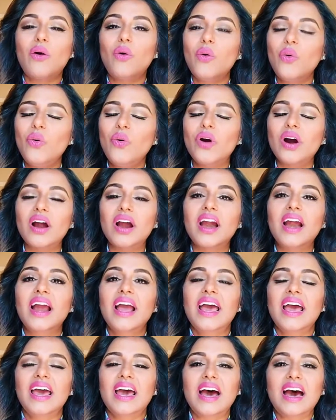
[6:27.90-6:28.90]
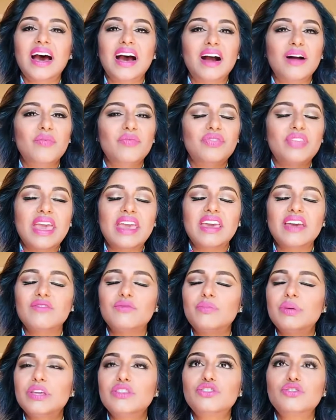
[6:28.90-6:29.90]
Or uh, they
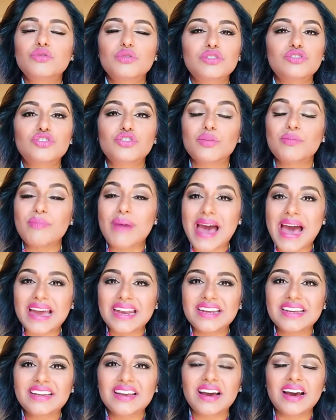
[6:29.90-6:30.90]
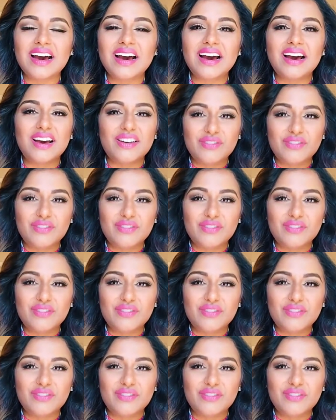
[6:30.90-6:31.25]
have been through a traumatic uh,